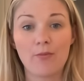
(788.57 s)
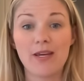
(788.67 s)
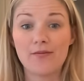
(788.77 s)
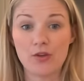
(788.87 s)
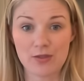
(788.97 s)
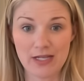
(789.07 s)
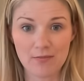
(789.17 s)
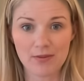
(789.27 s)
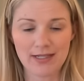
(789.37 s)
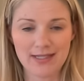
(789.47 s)
And we give you
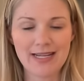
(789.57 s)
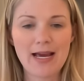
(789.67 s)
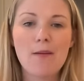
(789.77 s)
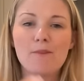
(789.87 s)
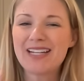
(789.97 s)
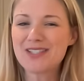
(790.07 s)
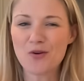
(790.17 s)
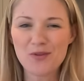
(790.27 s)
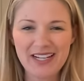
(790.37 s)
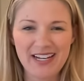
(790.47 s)
templates, but that's
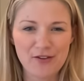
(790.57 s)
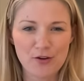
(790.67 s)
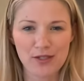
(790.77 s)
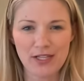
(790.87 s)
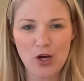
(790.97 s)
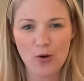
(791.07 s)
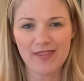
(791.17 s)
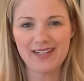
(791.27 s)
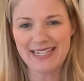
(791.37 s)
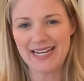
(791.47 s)
only if you're really
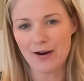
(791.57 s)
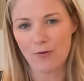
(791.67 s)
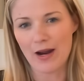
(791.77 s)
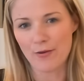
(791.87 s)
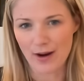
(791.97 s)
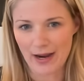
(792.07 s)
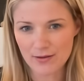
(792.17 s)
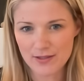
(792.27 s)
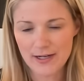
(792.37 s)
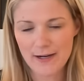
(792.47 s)
going the D I Y
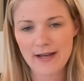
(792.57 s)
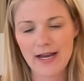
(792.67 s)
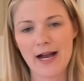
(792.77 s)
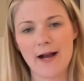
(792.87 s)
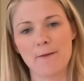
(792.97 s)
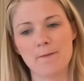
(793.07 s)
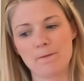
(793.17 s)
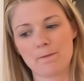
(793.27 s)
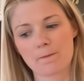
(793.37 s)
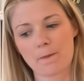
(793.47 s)
route,
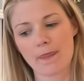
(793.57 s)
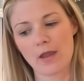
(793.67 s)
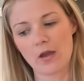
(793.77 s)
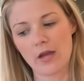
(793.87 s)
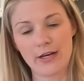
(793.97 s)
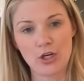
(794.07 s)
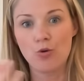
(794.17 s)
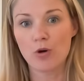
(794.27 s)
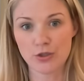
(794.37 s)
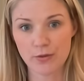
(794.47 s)
um, and
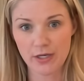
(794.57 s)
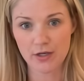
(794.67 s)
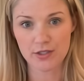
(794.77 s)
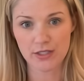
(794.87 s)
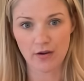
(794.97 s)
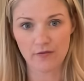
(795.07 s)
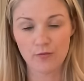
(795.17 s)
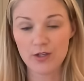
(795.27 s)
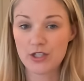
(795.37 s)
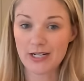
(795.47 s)
you are doing it yourself,
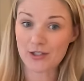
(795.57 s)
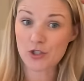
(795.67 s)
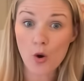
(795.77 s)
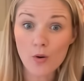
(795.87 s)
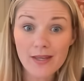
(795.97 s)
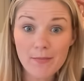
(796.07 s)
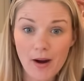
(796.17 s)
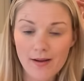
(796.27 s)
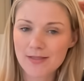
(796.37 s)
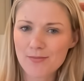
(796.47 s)
which is totally
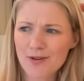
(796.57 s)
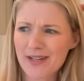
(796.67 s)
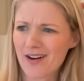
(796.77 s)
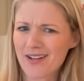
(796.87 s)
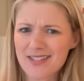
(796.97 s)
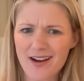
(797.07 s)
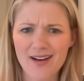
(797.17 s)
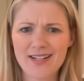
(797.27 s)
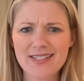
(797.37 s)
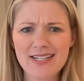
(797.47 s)
possible and
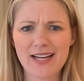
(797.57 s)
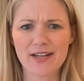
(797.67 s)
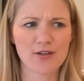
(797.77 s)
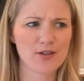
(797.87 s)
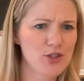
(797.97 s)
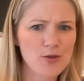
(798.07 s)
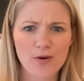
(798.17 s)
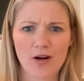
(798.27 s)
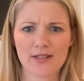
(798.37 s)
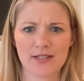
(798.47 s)
honestly, like,
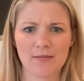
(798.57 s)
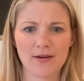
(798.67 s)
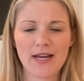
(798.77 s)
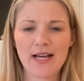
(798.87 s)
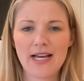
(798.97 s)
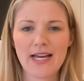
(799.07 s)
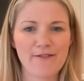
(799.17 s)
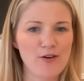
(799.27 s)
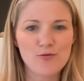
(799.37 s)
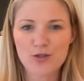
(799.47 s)
super awesome.
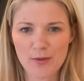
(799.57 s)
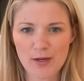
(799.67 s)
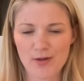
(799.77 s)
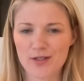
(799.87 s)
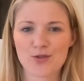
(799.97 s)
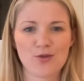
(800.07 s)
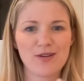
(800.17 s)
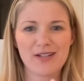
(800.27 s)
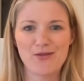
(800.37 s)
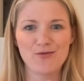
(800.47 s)
If you jump into Print School
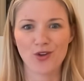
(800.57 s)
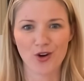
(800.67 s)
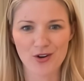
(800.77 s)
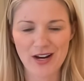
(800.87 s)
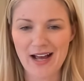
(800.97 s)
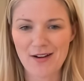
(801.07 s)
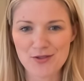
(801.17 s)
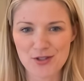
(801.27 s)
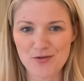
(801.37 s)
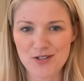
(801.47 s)
and you learn how
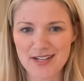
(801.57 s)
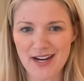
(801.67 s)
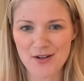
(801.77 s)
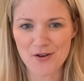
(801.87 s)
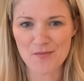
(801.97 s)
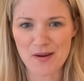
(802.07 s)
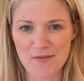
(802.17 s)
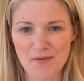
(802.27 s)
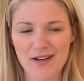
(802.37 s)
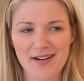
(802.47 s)
to design your own paper
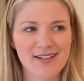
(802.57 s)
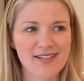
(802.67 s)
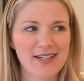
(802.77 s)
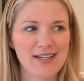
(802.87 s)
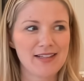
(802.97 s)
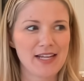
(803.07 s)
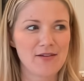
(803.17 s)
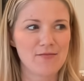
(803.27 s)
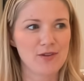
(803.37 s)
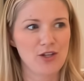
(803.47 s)
product,
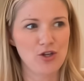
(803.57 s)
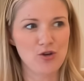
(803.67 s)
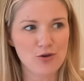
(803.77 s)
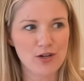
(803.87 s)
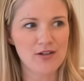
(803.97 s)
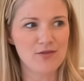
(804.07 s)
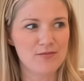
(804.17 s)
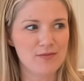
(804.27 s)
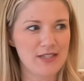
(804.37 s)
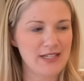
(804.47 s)
like, you could
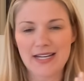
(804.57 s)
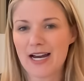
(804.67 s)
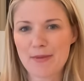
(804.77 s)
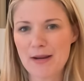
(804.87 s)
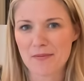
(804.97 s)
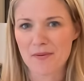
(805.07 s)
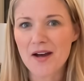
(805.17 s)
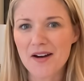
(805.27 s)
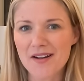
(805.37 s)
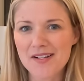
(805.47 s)
design paper
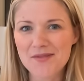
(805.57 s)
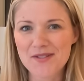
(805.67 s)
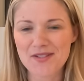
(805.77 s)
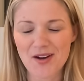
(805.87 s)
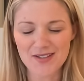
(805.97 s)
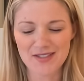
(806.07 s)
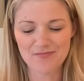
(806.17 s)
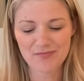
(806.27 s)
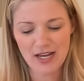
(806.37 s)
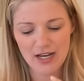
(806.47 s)
products, which is awesome.